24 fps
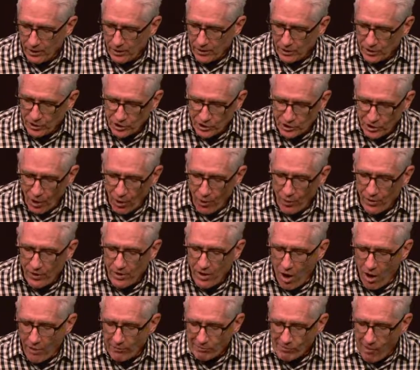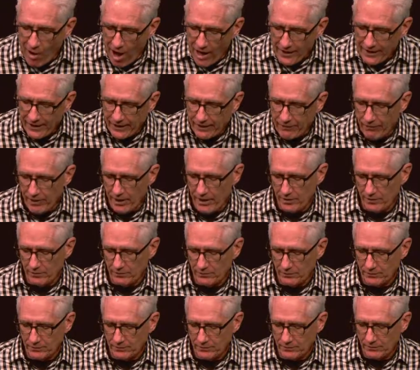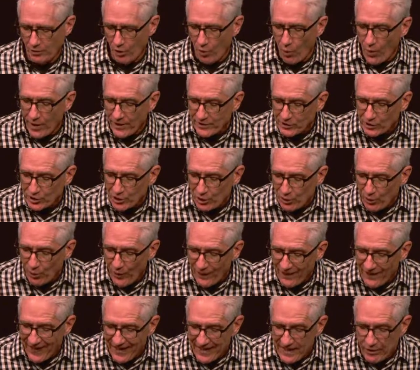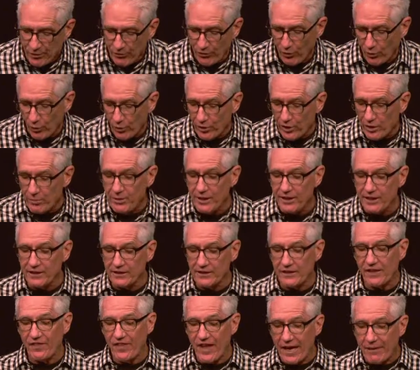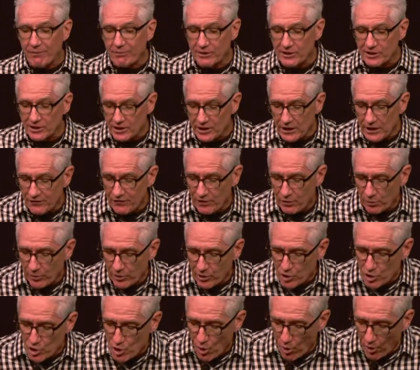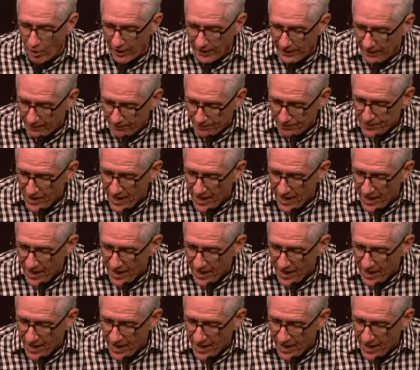sown on rocky ground, the ones who, when they hear the word, immediately they receive it with joy,